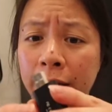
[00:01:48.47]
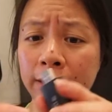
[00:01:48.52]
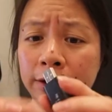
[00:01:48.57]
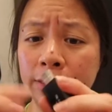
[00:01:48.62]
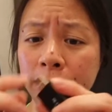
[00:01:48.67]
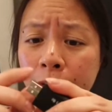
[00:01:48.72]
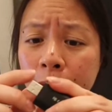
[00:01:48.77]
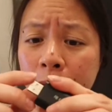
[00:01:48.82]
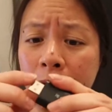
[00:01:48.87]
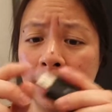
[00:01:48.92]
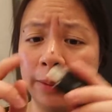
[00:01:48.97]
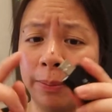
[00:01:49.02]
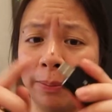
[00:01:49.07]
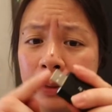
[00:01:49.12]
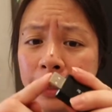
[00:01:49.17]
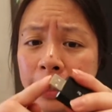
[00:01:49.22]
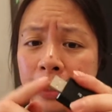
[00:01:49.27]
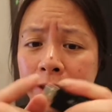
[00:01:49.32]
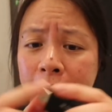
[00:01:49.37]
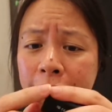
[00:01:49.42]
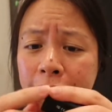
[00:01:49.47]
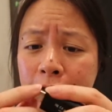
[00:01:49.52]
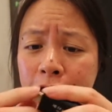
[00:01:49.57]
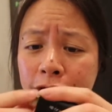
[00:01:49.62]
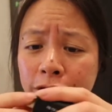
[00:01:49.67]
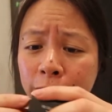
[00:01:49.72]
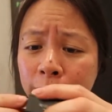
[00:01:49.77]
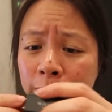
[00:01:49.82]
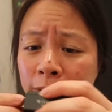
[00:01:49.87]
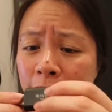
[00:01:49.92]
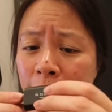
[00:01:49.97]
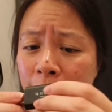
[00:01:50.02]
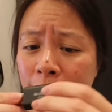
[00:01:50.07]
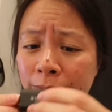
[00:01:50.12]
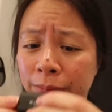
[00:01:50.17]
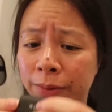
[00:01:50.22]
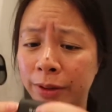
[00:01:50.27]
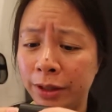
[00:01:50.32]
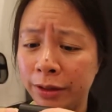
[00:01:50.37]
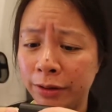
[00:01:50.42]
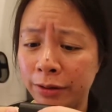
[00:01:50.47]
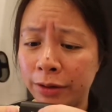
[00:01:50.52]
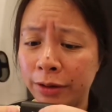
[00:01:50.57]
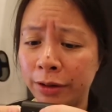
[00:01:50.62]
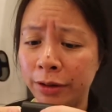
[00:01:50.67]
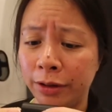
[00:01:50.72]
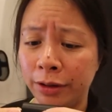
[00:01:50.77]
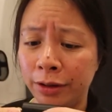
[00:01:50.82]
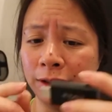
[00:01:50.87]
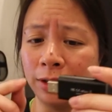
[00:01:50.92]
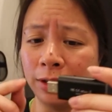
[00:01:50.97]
so I plug this to my computer.